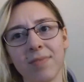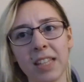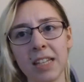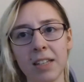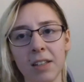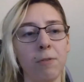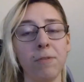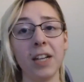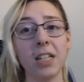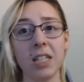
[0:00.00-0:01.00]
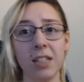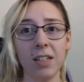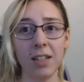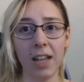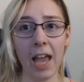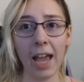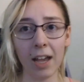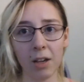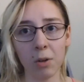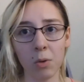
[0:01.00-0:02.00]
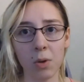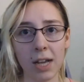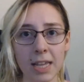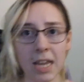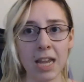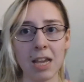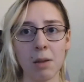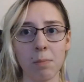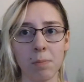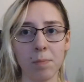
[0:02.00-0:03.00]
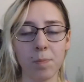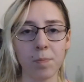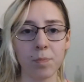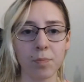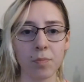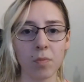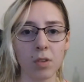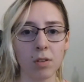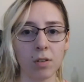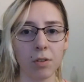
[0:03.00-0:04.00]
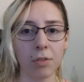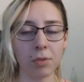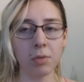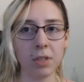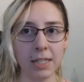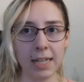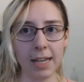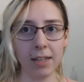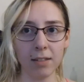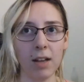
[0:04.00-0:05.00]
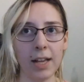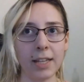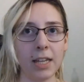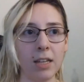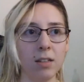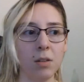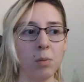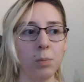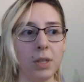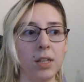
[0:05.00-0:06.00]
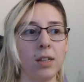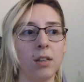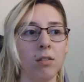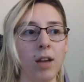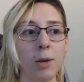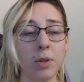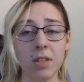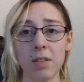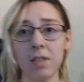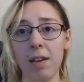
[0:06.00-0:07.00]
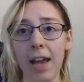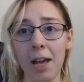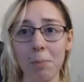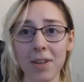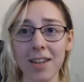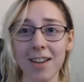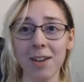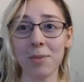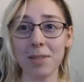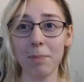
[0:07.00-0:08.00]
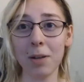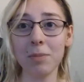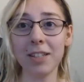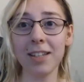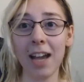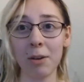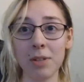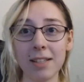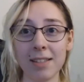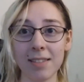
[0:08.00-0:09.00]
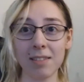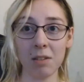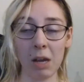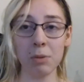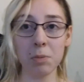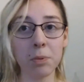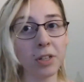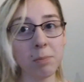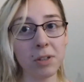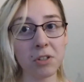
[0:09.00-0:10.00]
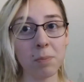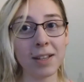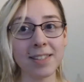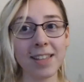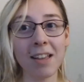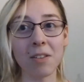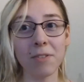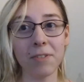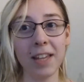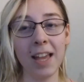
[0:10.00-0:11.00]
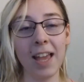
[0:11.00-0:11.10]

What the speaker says: They affect how I am through the day. I was happy, I was bubbly, I was pretty much myself.